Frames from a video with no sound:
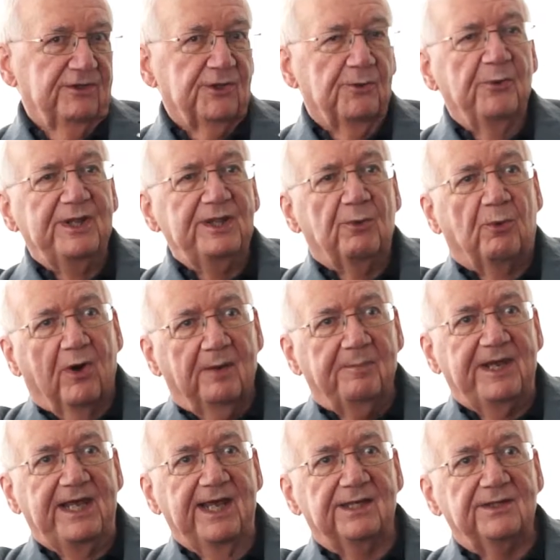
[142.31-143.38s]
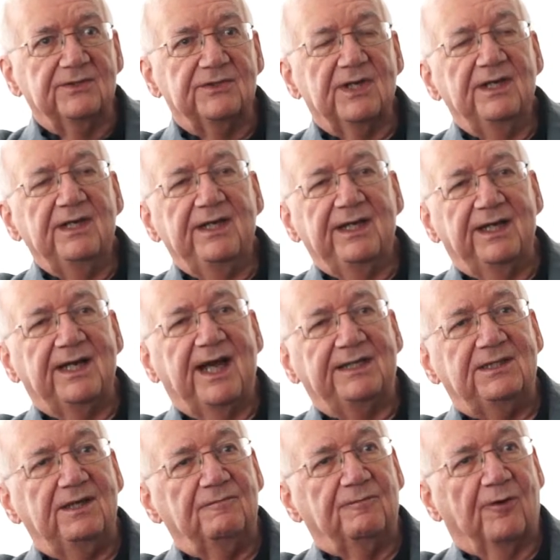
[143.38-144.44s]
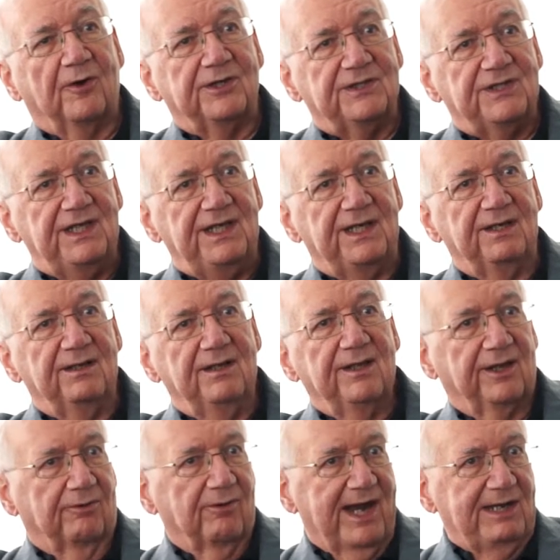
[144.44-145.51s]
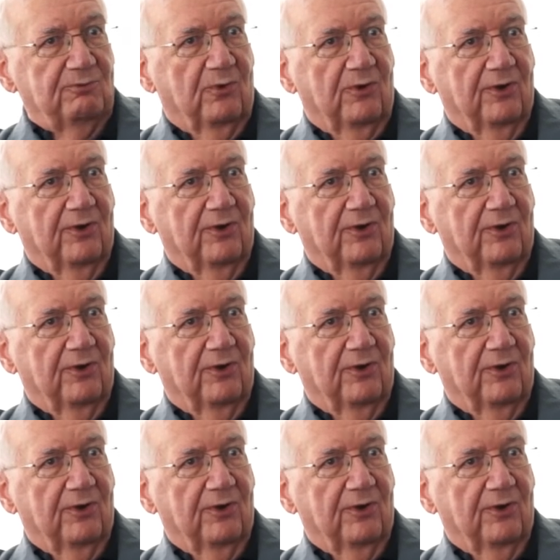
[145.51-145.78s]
So when the war begins in 1914, the Great